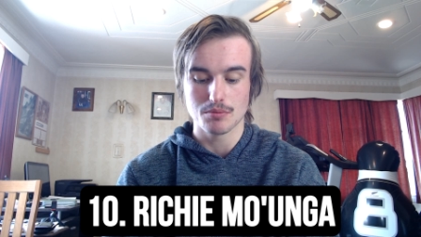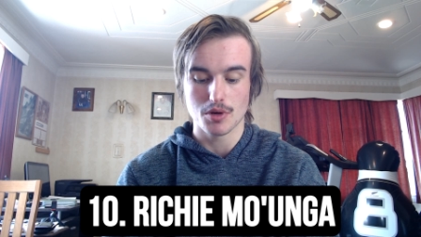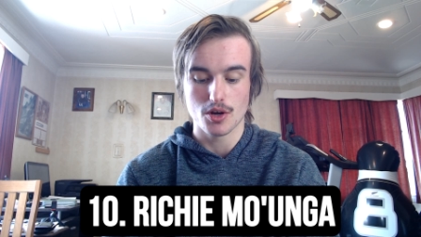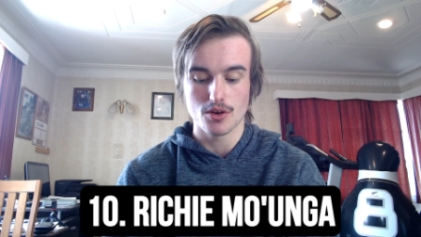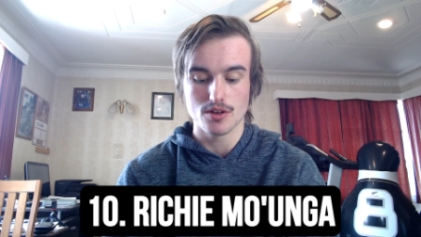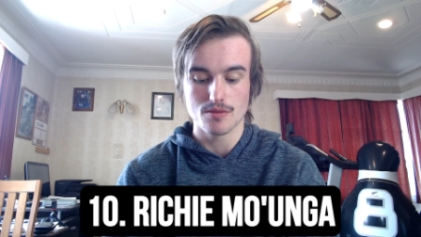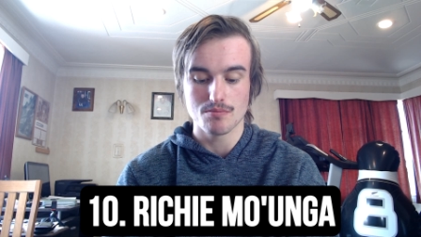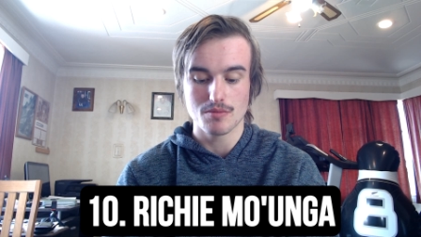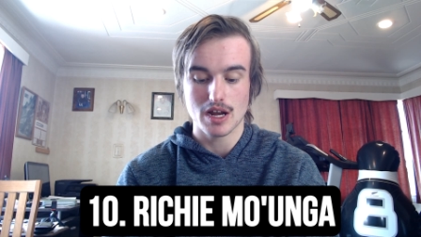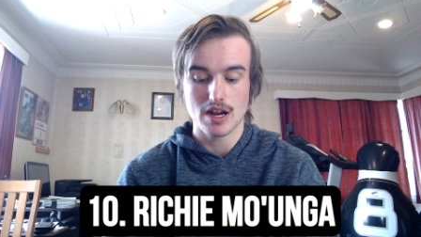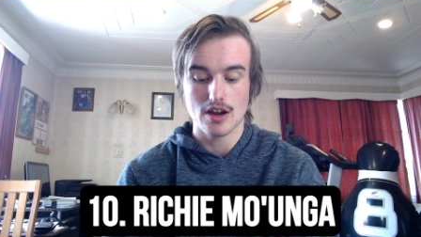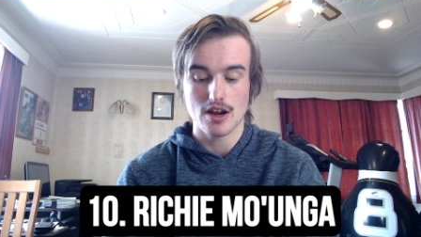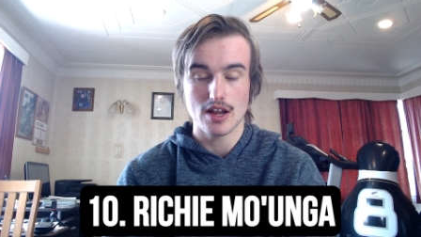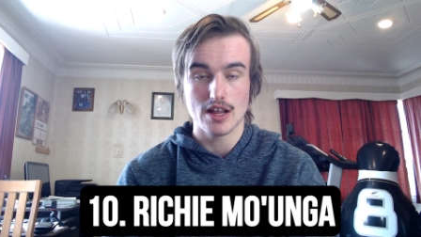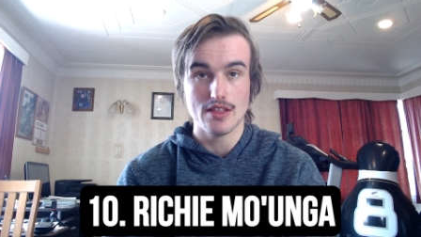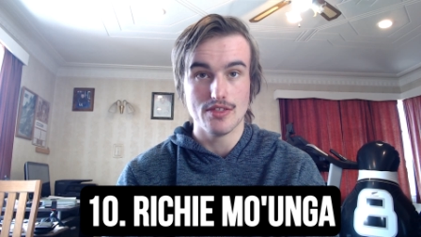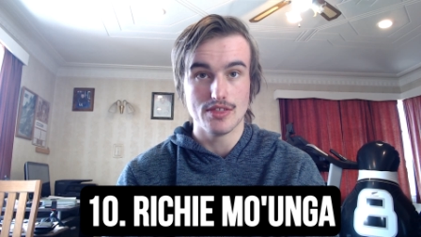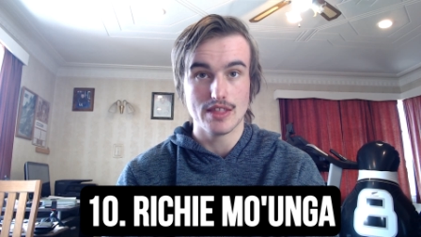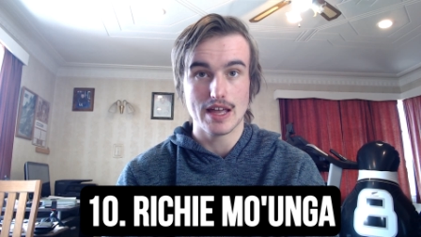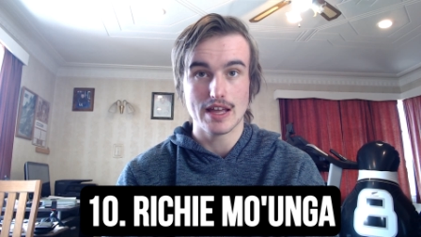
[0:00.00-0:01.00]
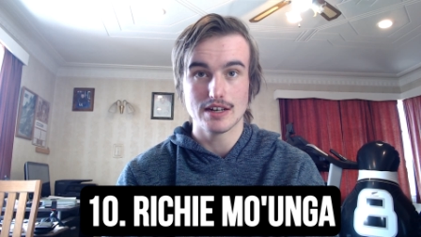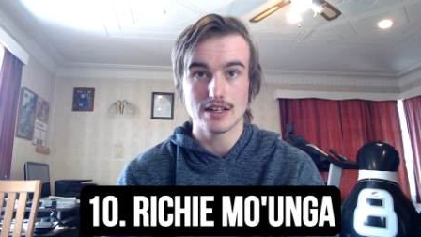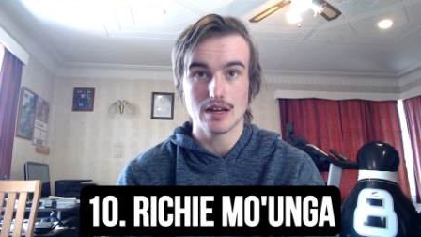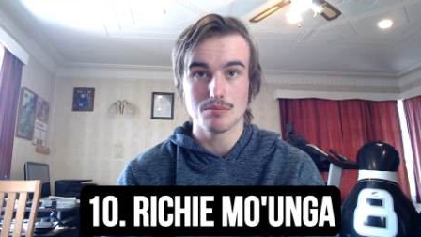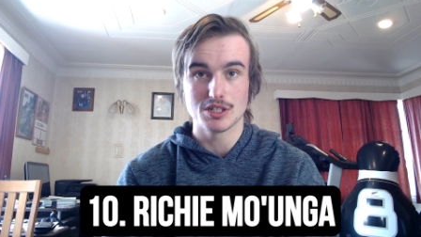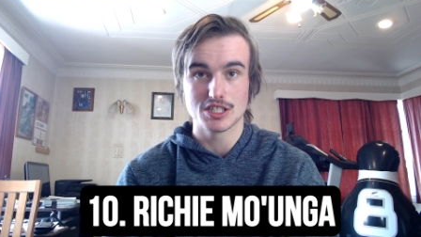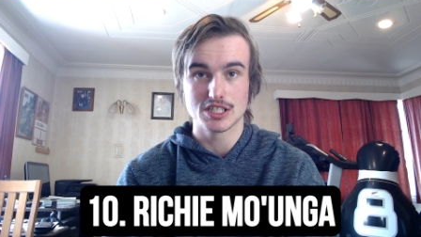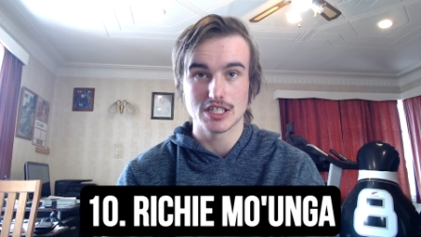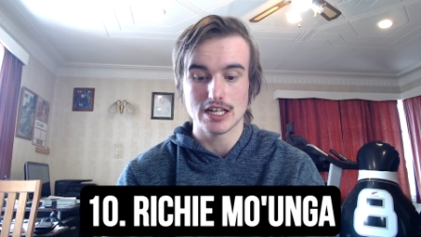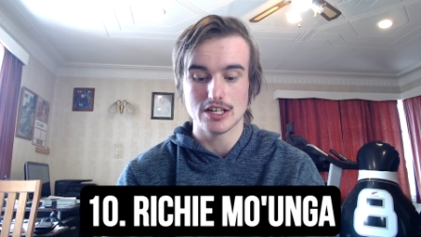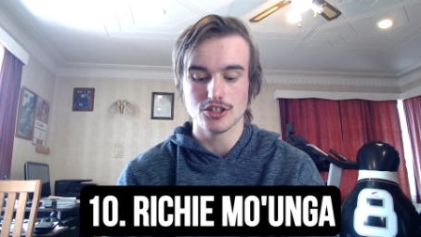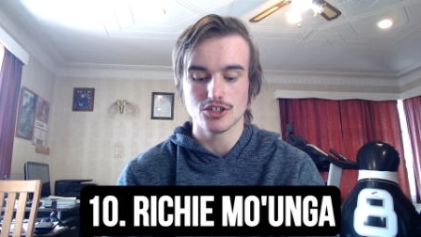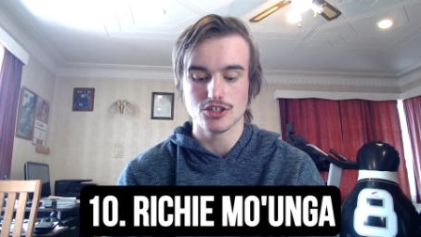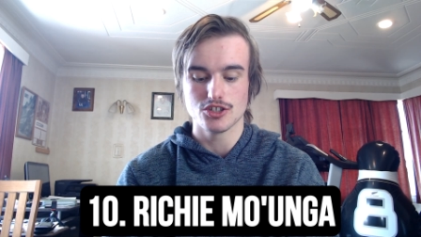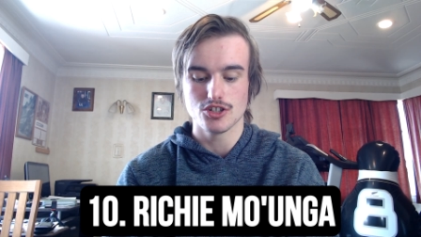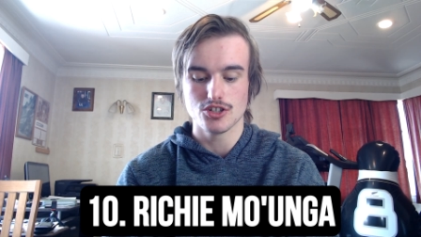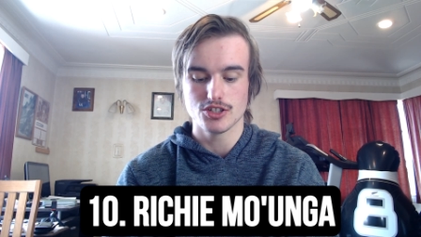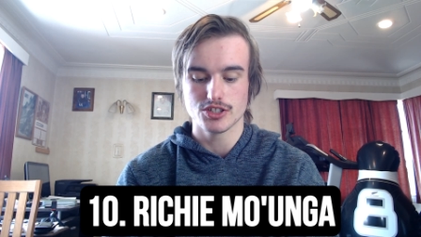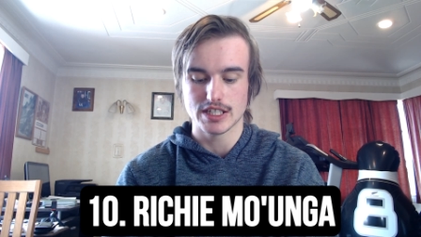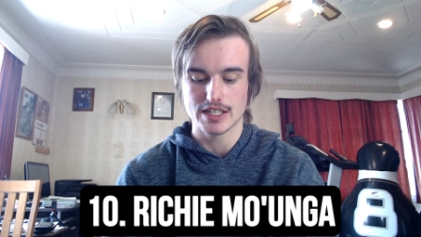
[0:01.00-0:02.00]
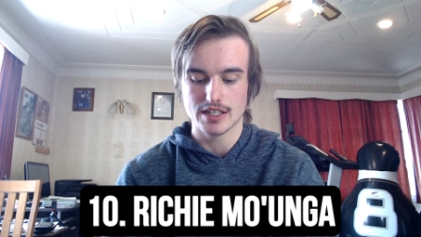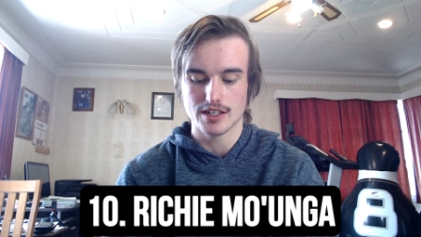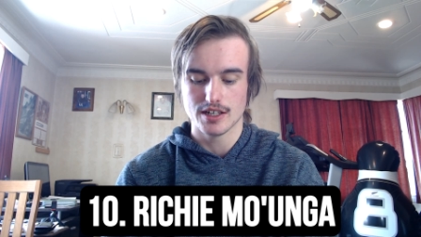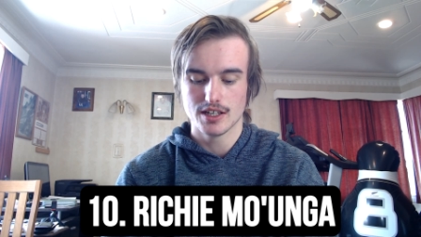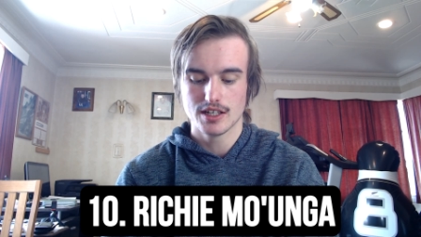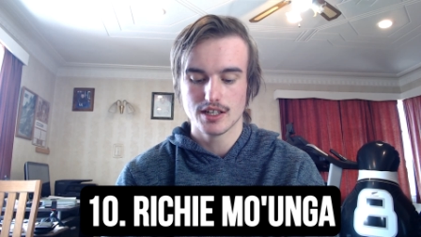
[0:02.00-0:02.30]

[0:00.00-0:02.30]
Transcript: Bowden Barrett in that number 10 jersey.